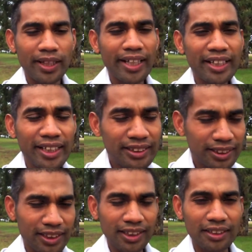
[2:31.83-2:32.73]
And
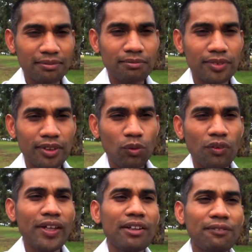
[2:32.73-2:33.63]
instantly,
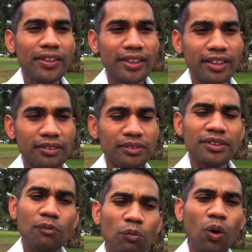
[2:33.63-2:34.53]
without thinking,
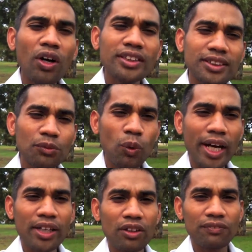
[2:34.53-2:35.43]
more as a
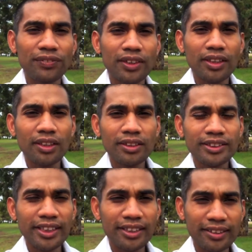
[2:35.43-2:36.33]
way of
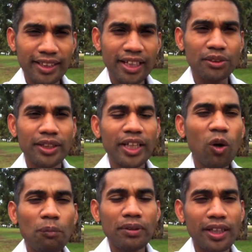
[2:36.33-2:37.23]
seeing that I could
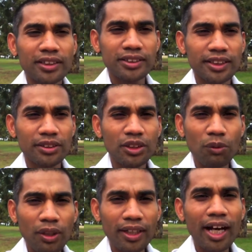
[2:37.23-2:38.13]
help her, I just said, you know
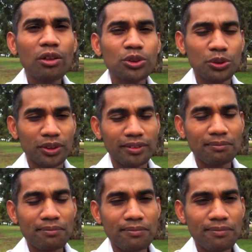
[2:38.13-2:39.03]
what, I'll do it.
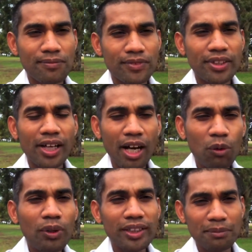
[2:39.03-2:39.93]
You know, I'll
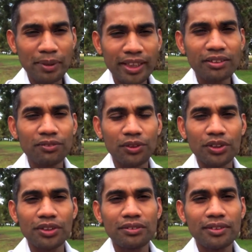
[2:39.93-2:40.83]
run the meeting for
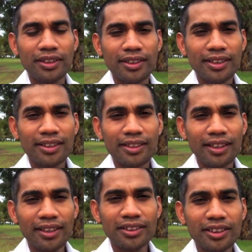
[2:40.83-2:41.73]
you.
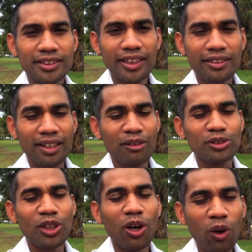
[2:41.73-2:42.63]
And she said, I
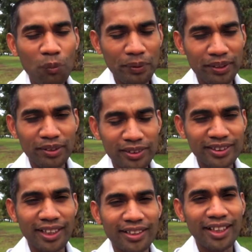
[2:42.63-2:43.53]
was hoping you'd
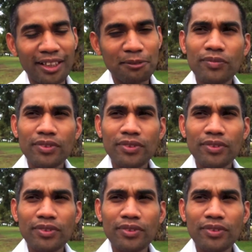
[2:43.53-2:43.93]
say that.